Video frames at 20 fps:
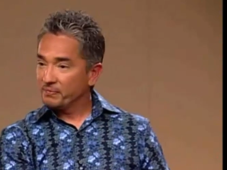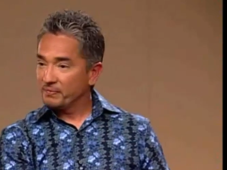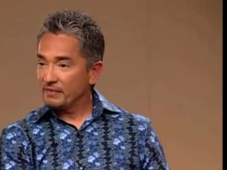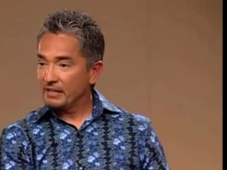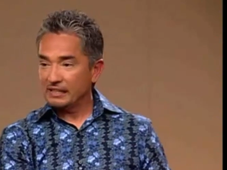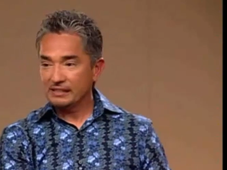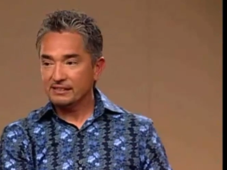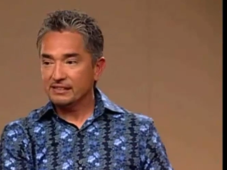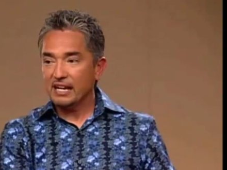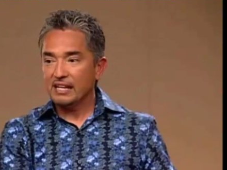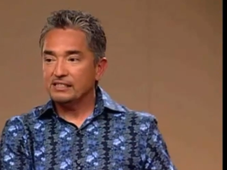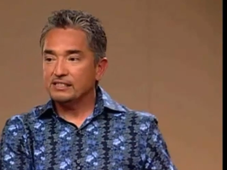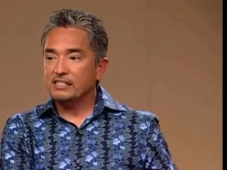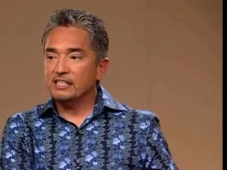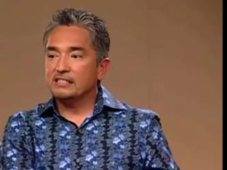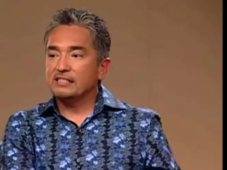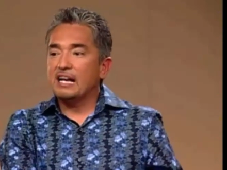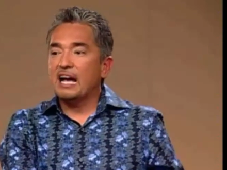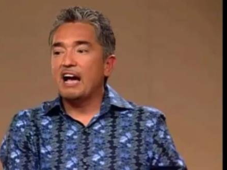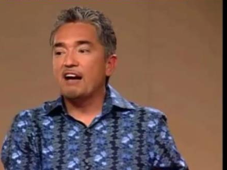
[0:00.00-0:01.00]
It's not
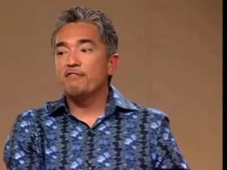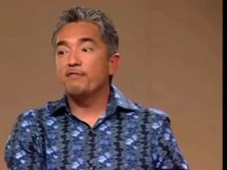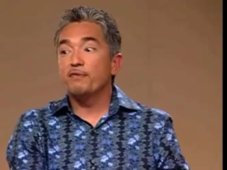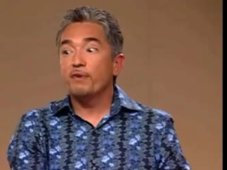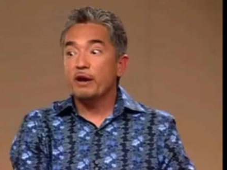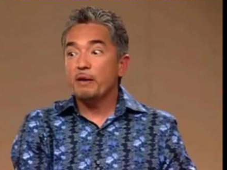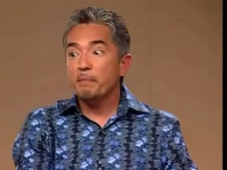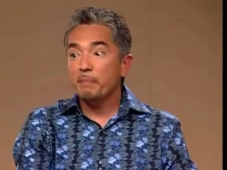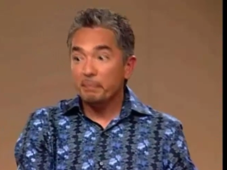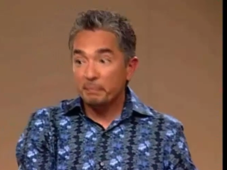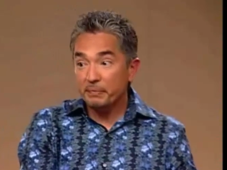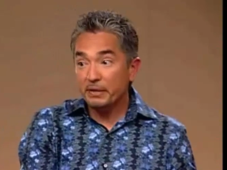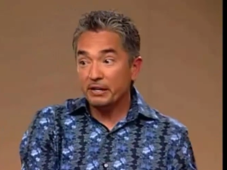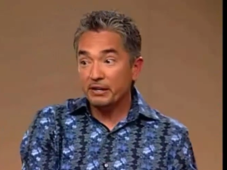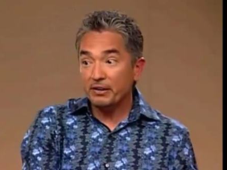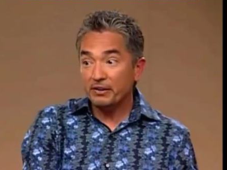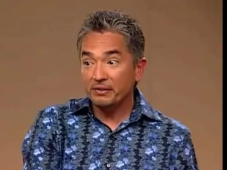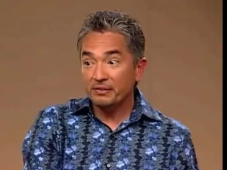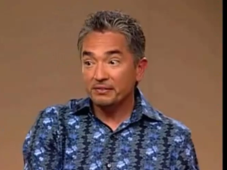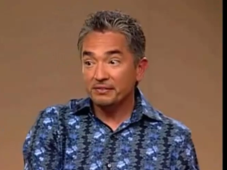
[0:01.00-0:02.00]
just halfway, you
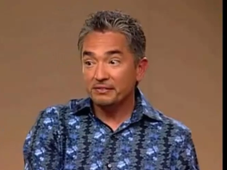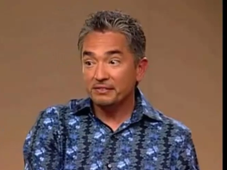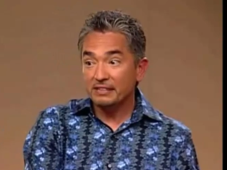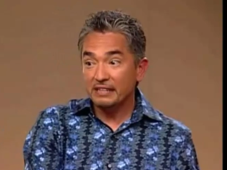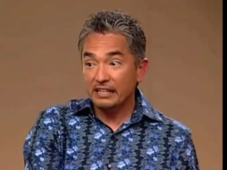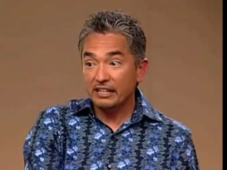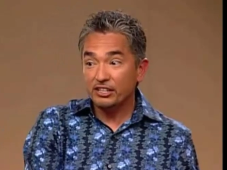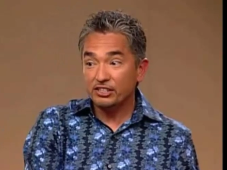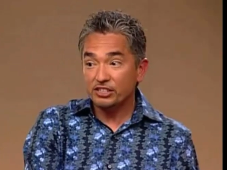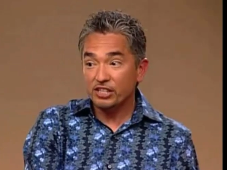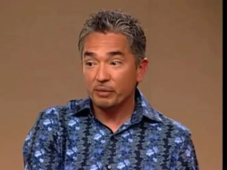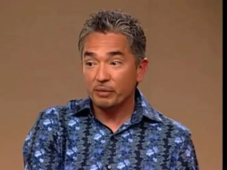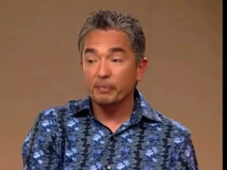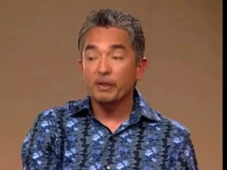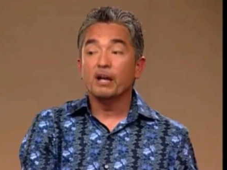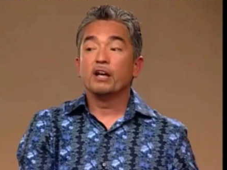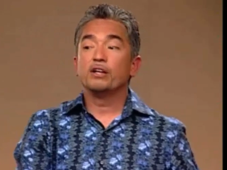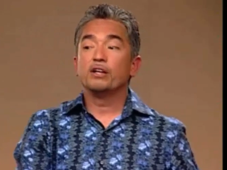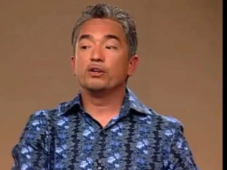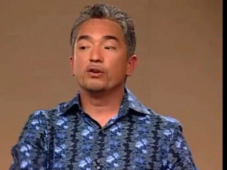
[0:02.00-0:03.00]
know, leadership.
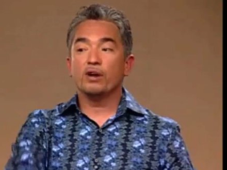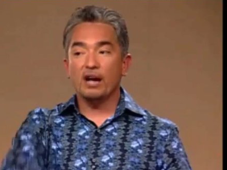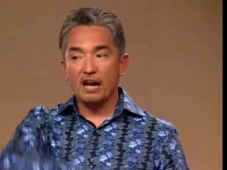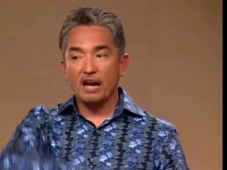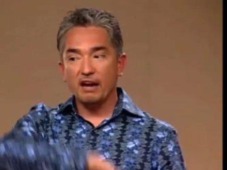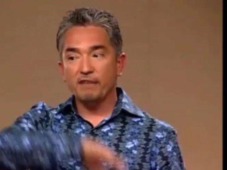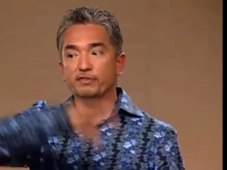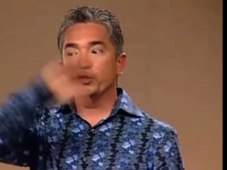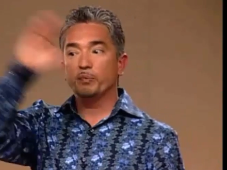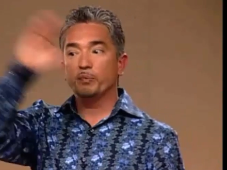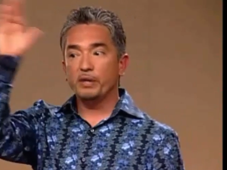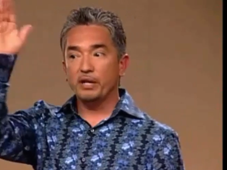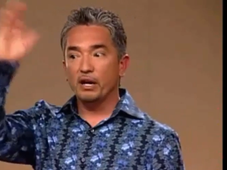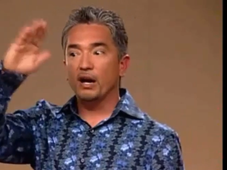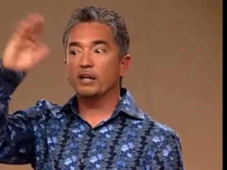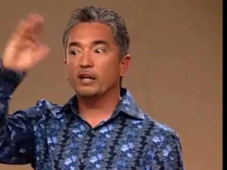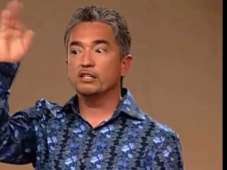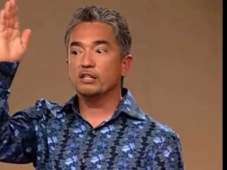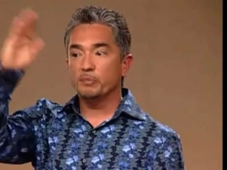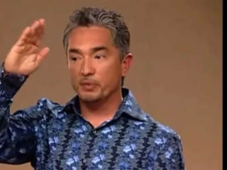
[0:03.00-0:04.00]
You have to be
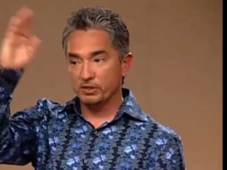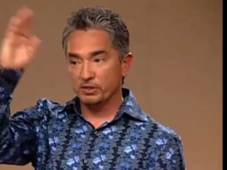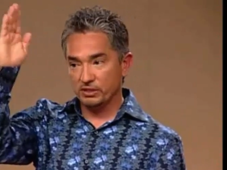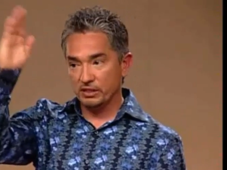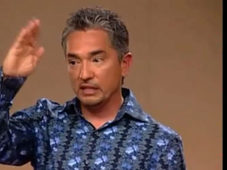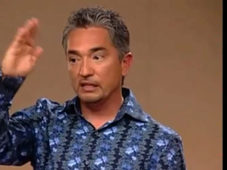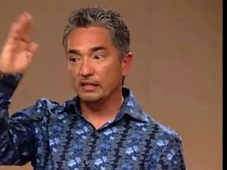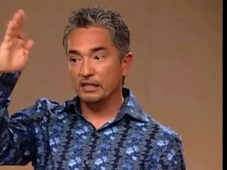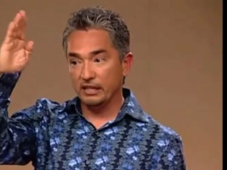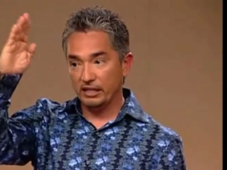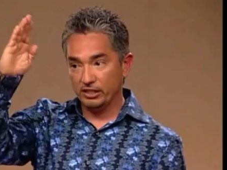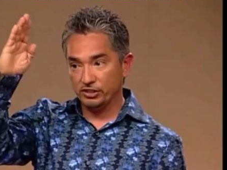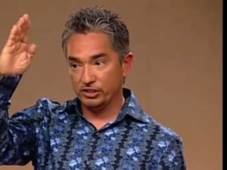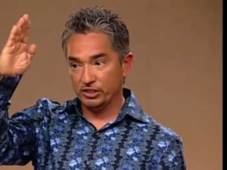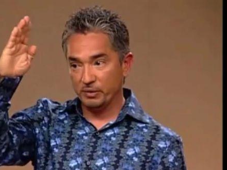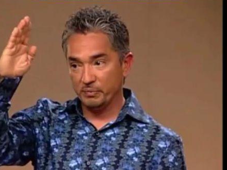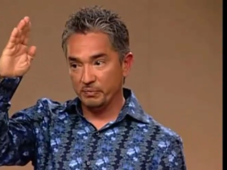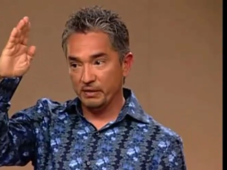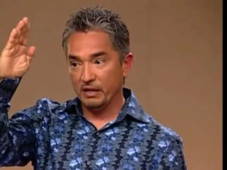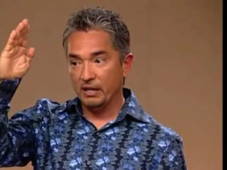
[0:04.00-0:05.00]
100% leadership,